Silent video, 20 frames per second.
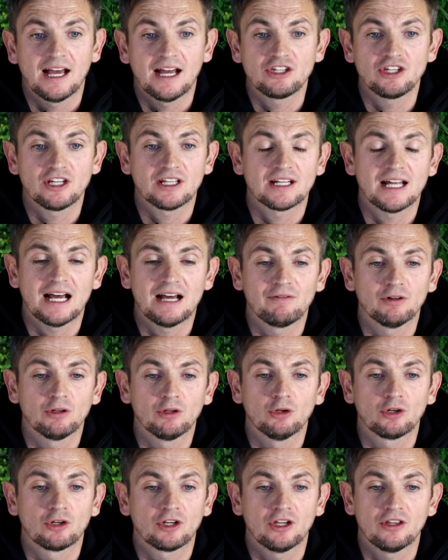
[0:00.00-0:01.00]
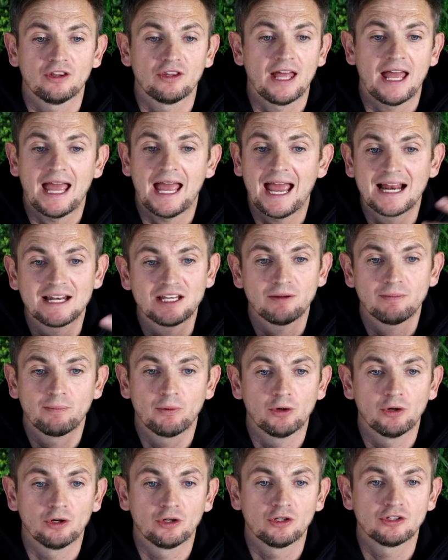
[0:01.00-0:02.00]
and you can have a look at the, any
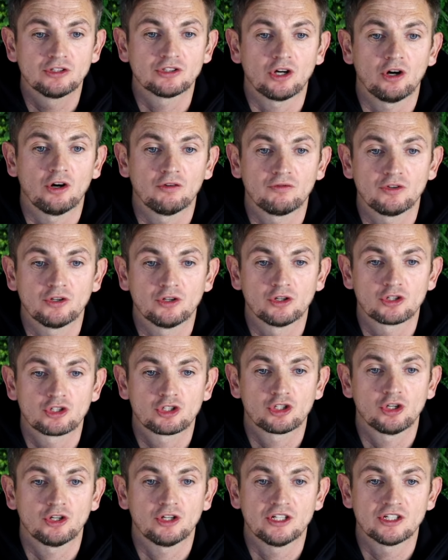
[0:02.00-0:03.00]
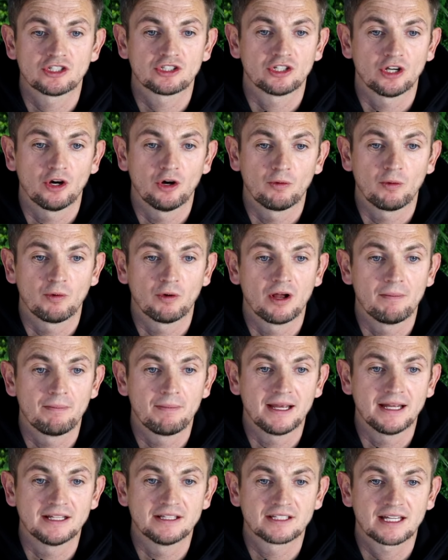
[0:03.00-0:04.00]
boilers of your choice. So we want a
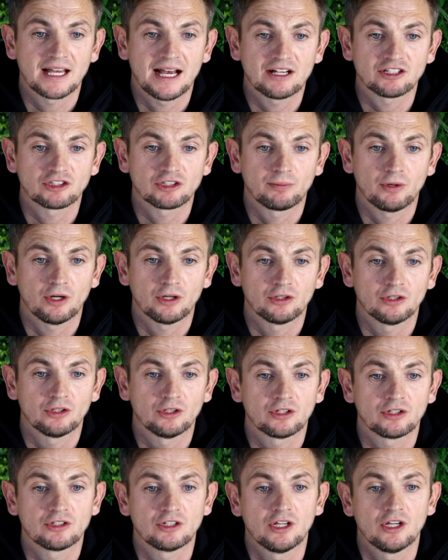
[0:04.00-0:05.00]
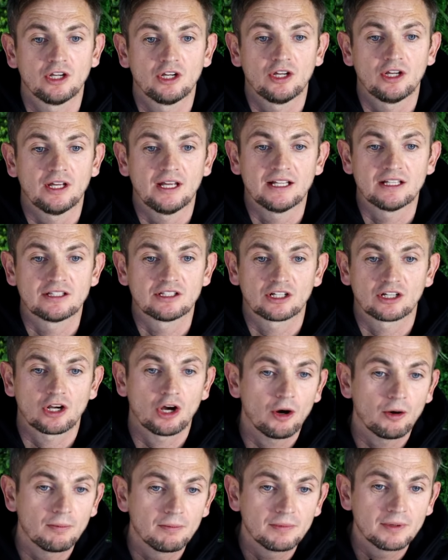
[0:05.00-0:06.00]
mains gas product. It's a
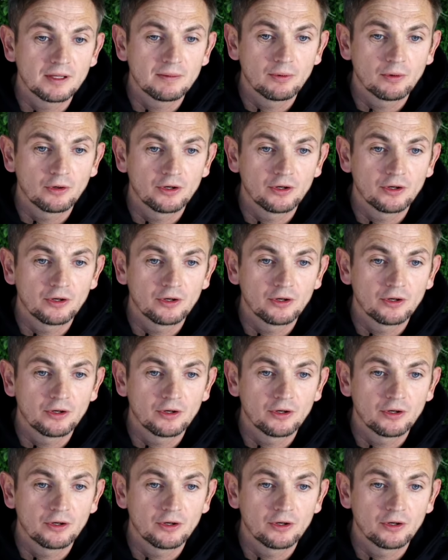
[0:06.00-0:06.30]
combi